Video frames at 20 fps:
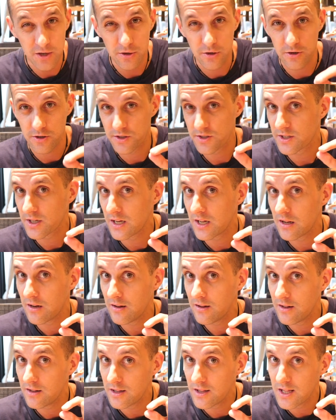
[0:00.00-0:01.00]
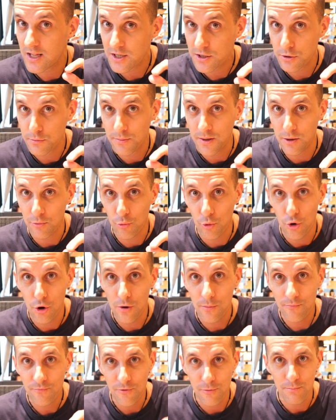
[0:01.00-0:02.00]
cooked, still a little bit
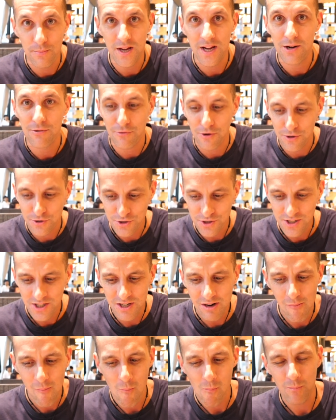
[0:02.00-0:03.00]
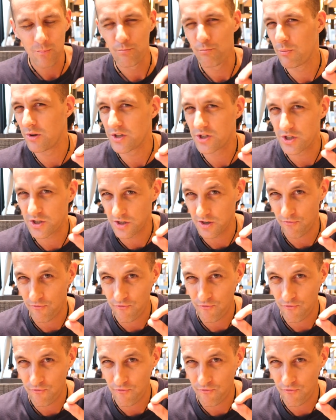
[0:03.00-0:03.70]
warm from being roasted, but just a